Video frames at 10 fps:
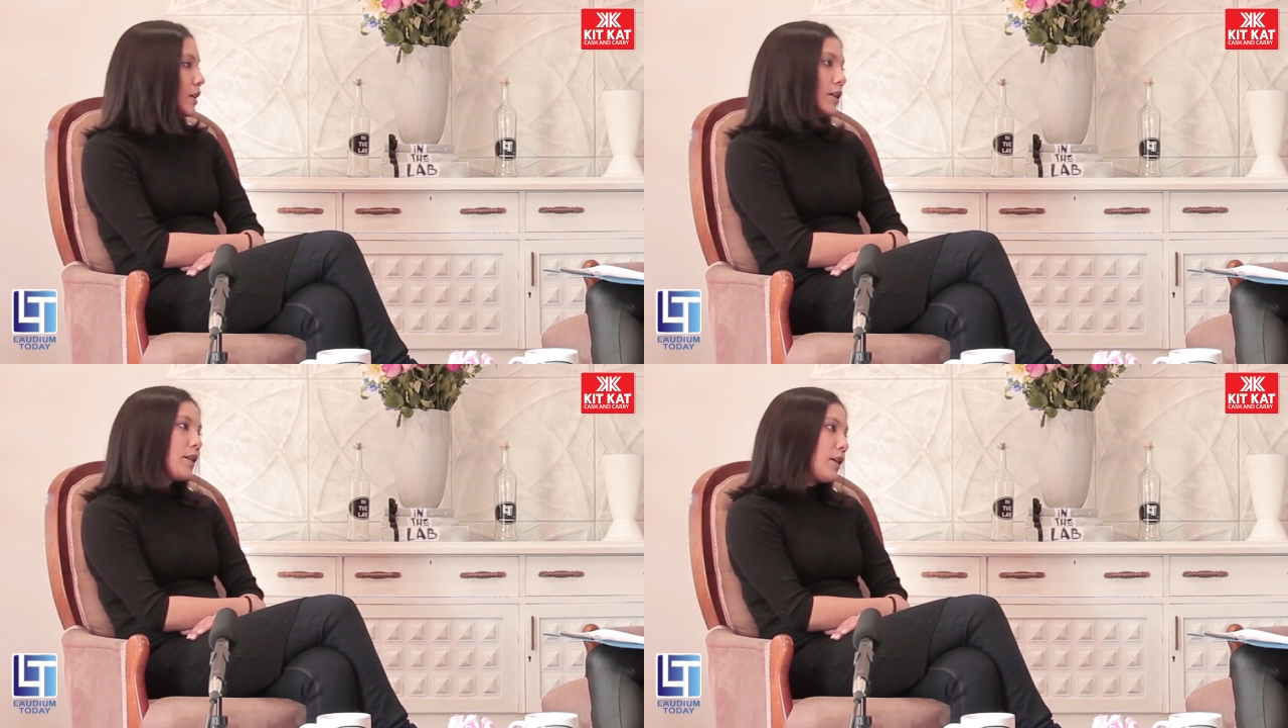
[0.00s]
to
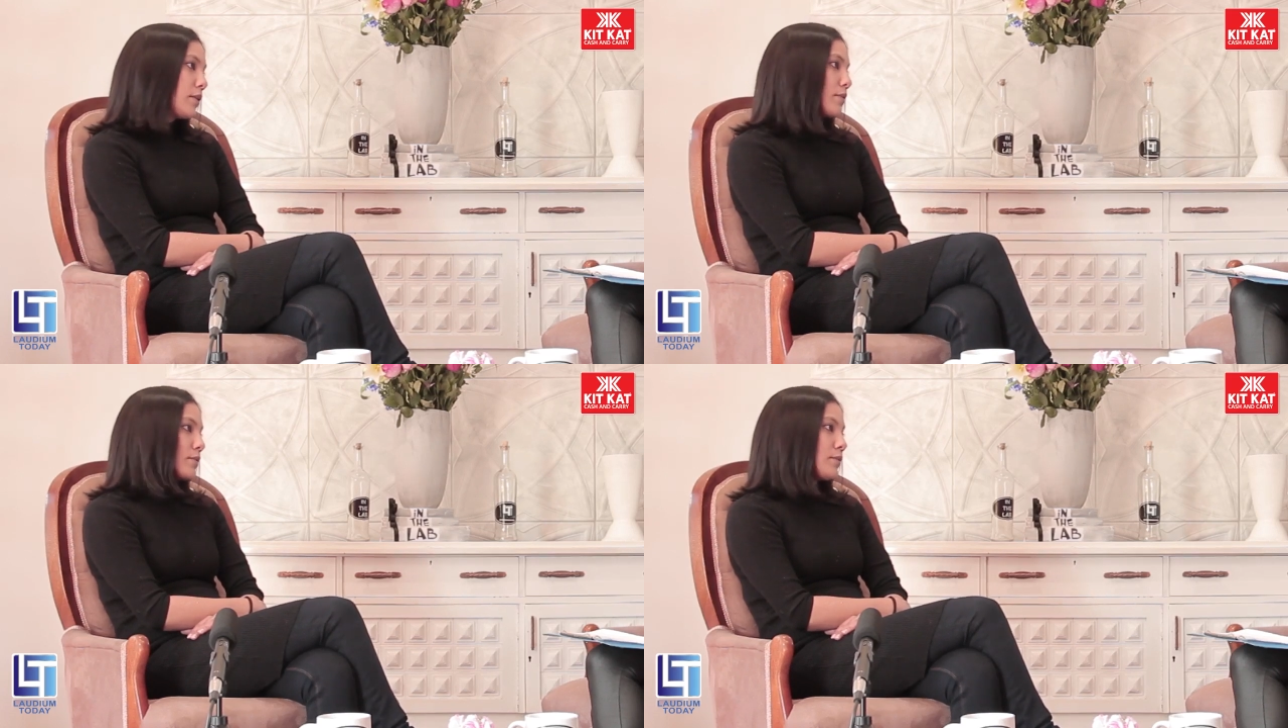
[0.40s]

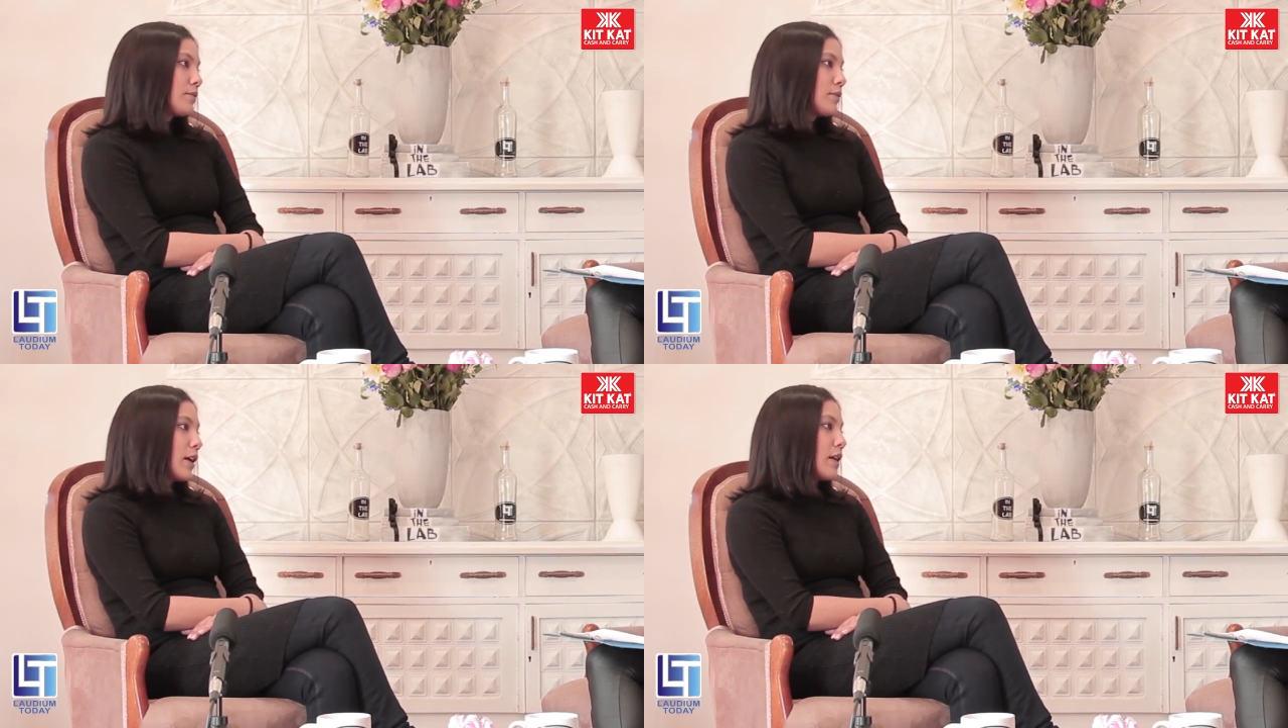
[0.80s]
anything.
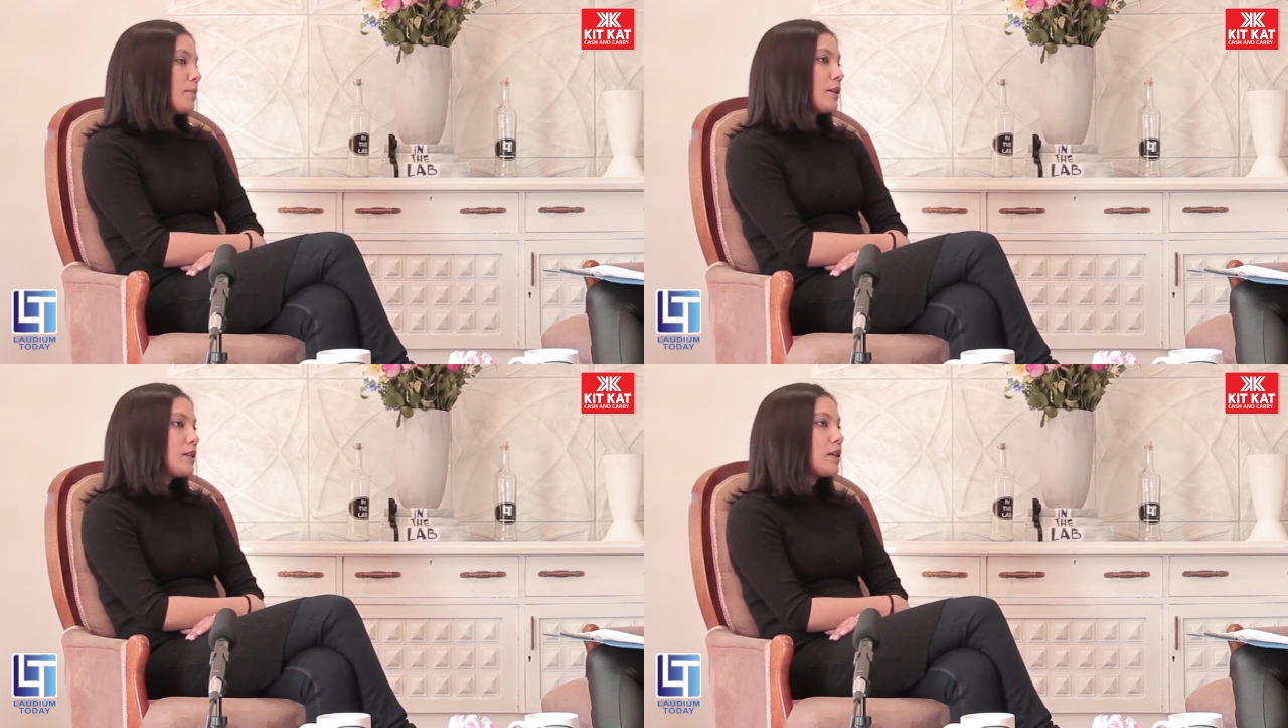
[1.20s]

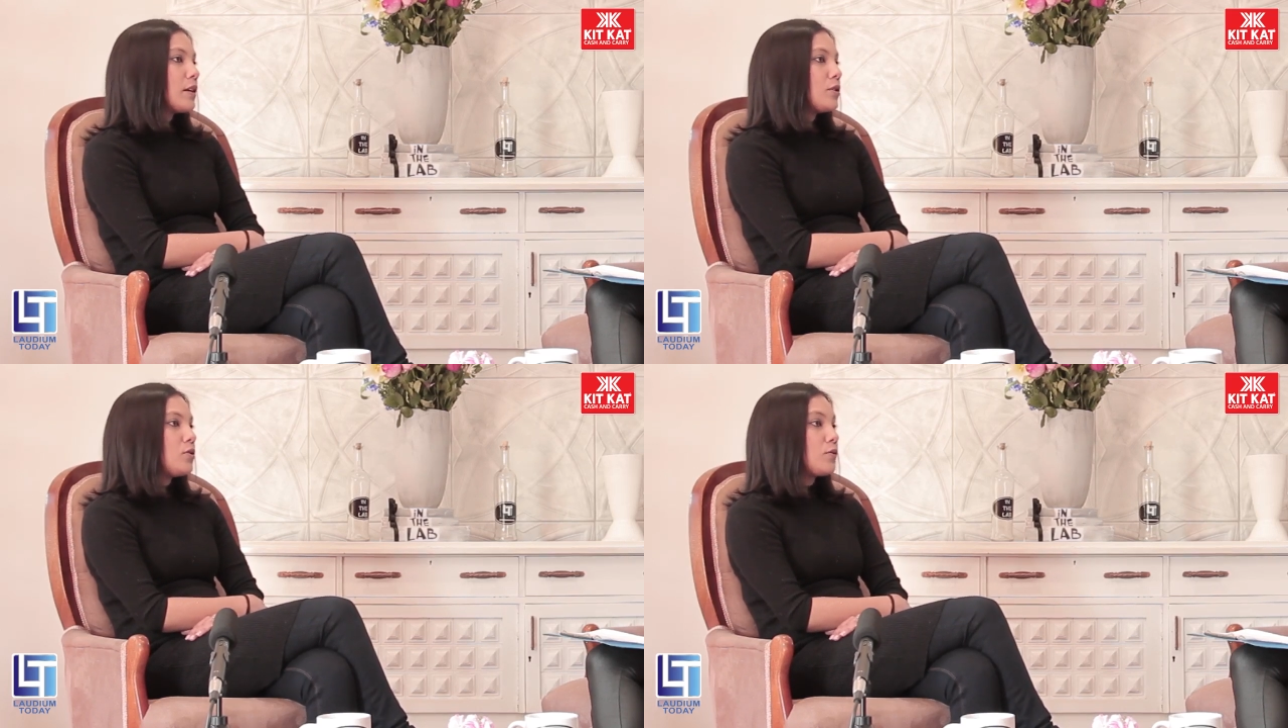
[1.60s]

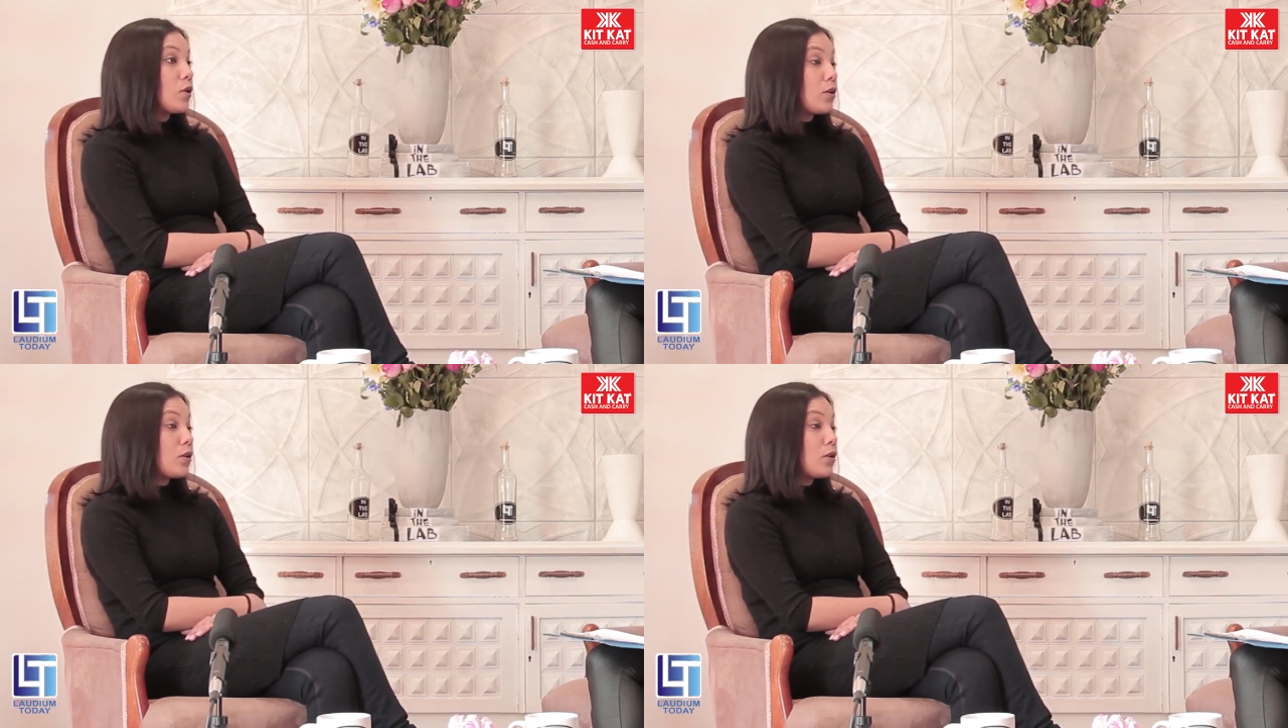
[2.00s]
Admitting that you've